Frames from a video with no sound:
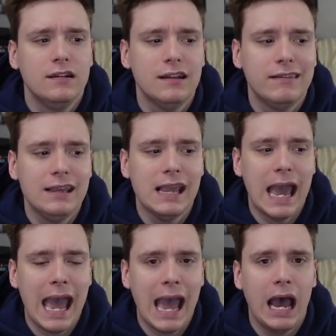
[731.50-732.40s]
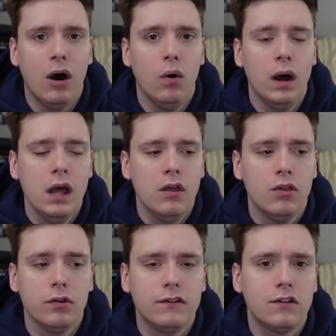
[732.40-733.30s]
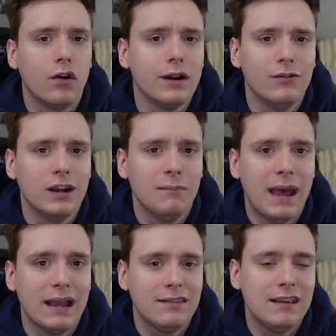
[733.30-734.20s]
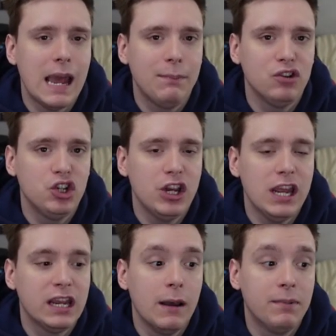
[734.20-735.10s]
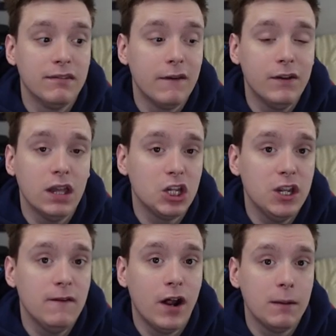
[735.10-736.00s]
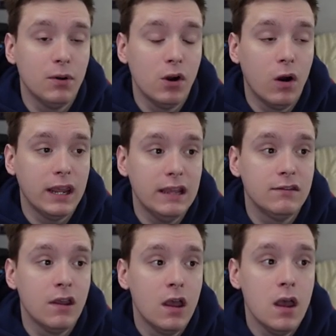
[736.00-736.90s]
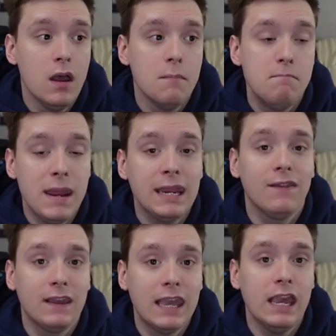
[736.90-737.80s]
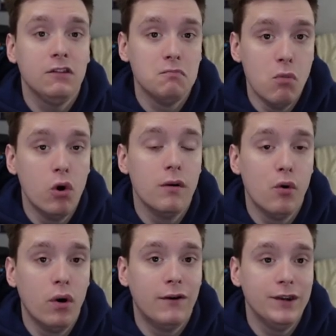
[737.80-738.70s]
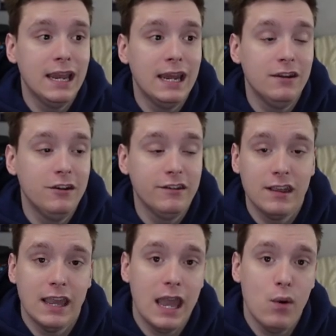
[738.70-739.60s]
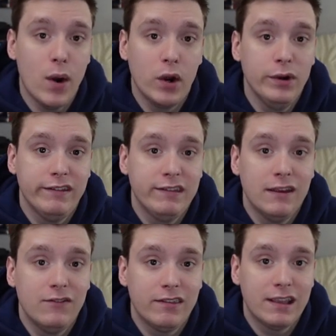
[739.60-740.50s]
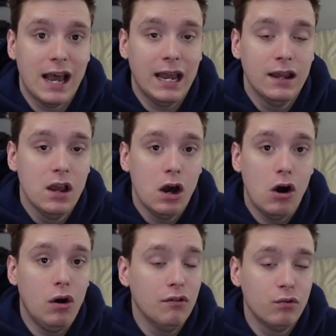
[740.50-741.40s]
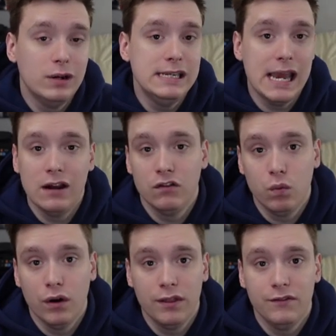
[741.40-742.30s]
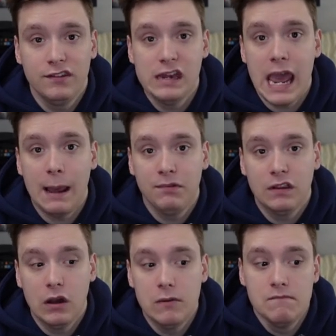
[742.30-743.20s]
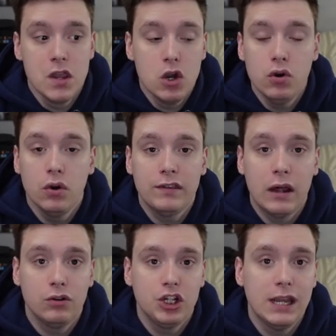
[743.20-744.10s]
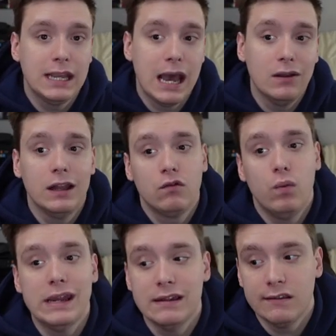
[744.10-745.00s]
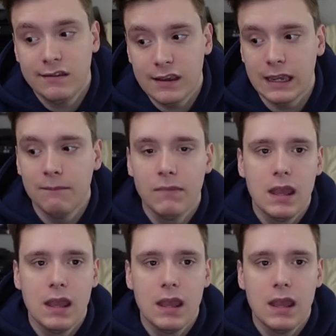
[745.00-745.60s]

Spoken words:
to see how those starting running back snaps shake up, because I feel like Giovani Bernard is making the case more and more every day to just say, hey, why don't we just give this guy all three downs worth of snaps? So who knows how it'll shake out? Let's wait and see.